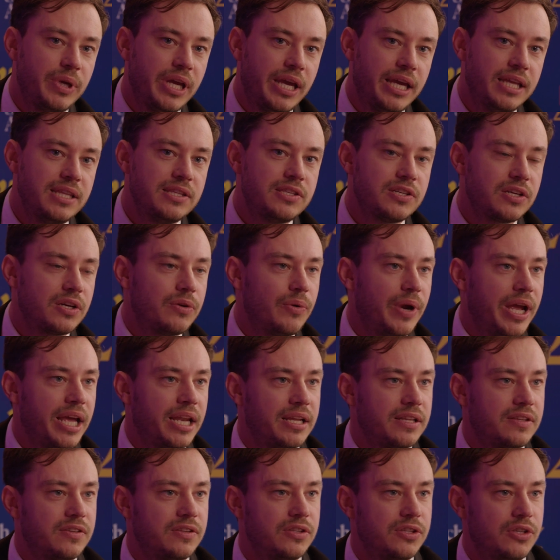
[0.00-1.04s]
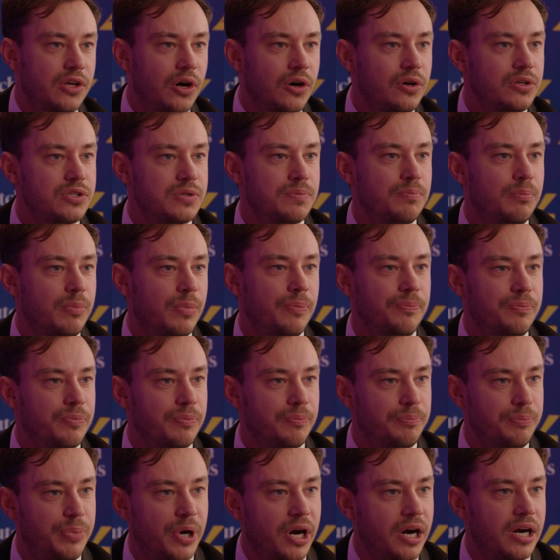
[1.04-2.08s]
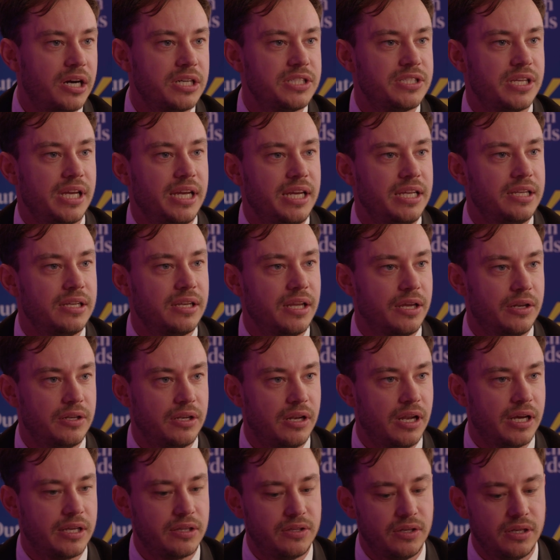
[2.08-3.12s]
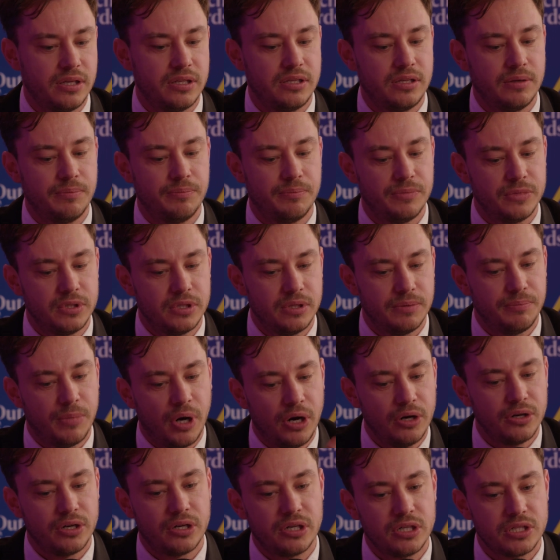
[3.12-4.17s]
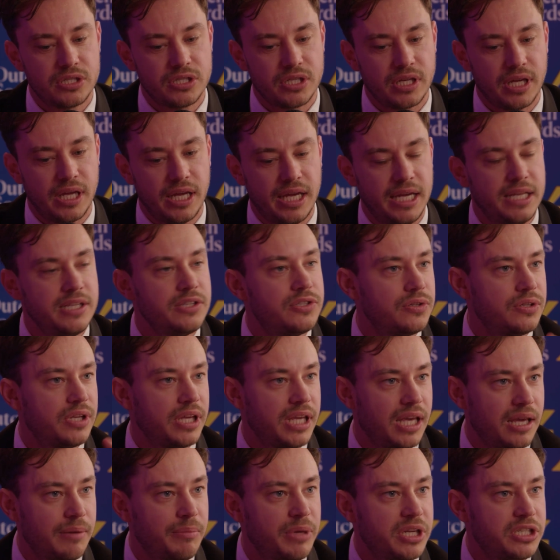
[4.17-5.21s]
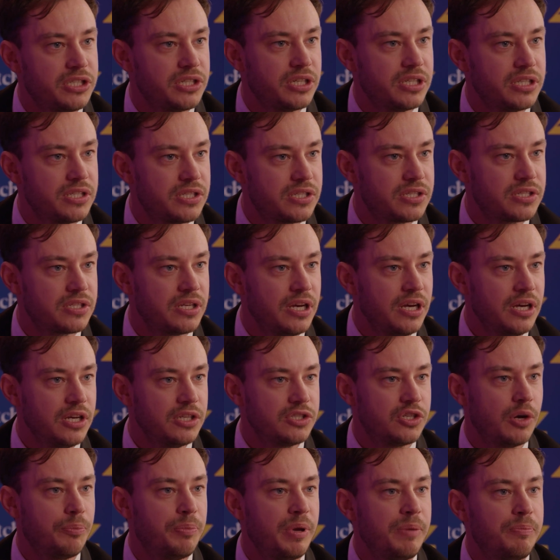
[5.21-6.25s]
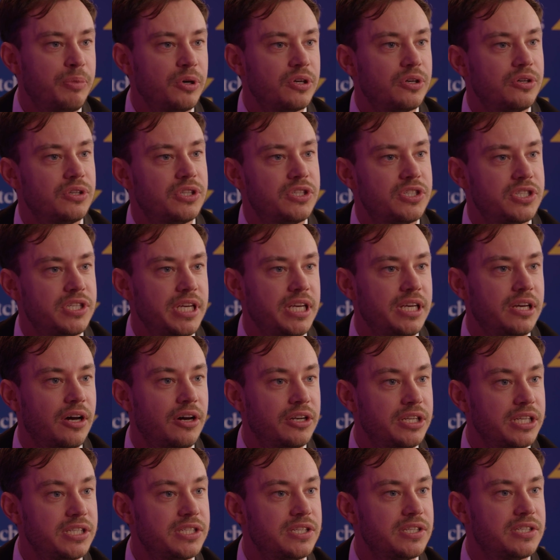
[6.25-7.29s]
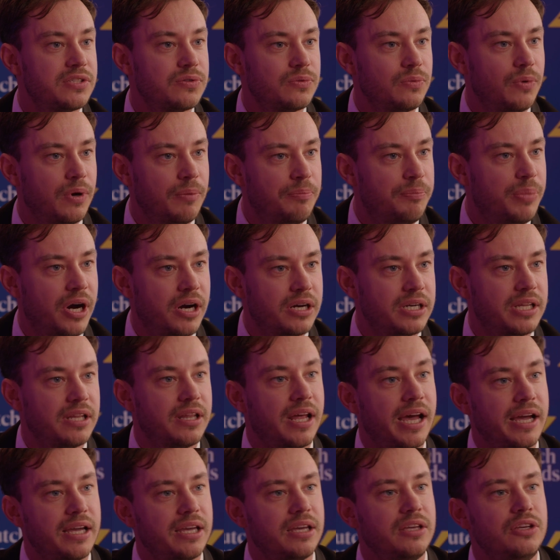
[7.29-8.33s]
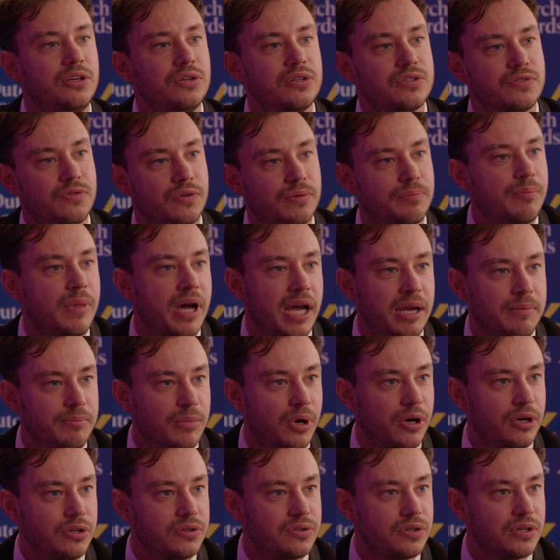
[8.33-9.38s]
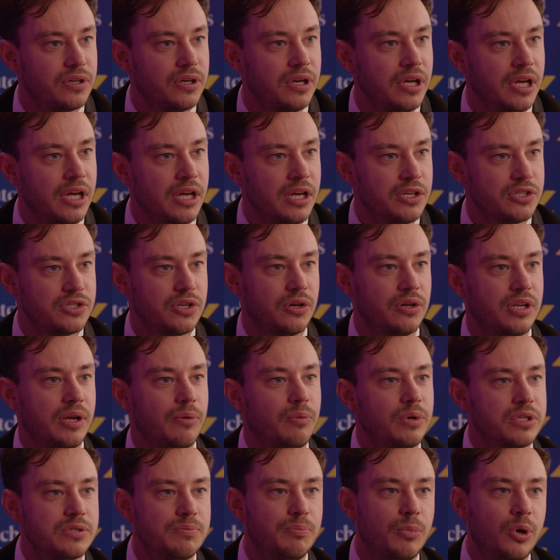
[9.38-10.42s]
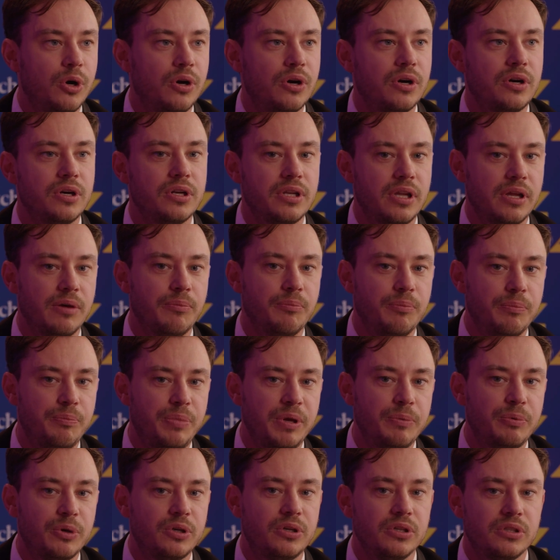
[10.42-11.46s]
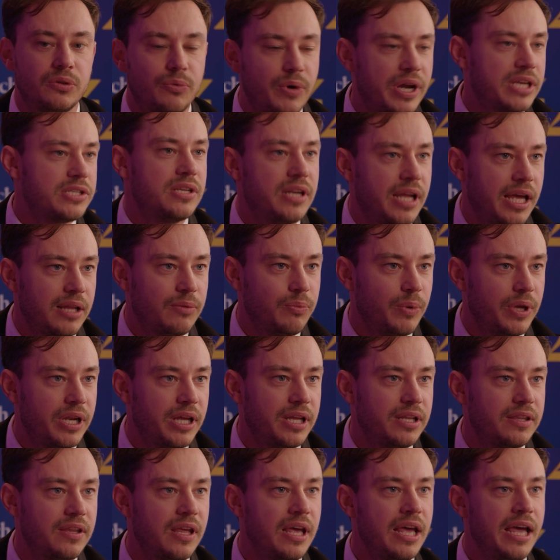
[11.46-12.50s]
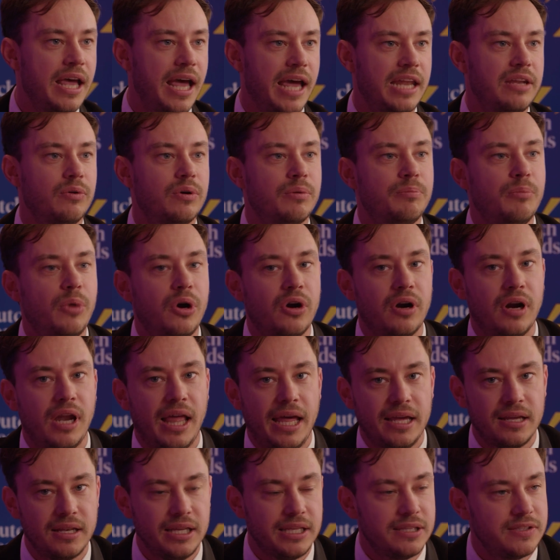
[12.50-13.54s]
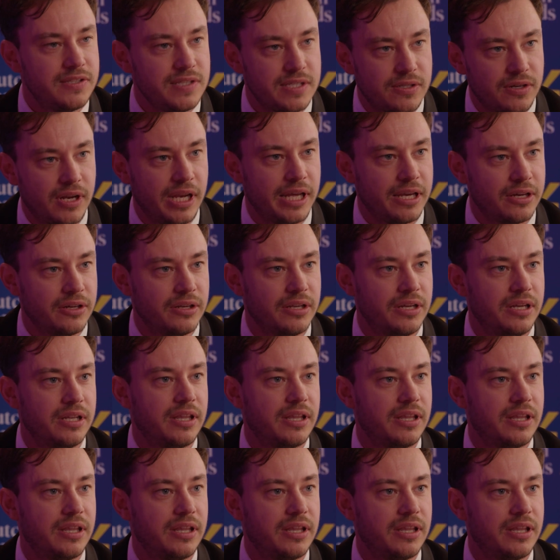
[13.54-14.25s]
we integrated those parts in, like the motors, into the images, so people could see, oh, this is a part that I can use for my motor. So there was more, people could resonate with it, and they were more likely to click on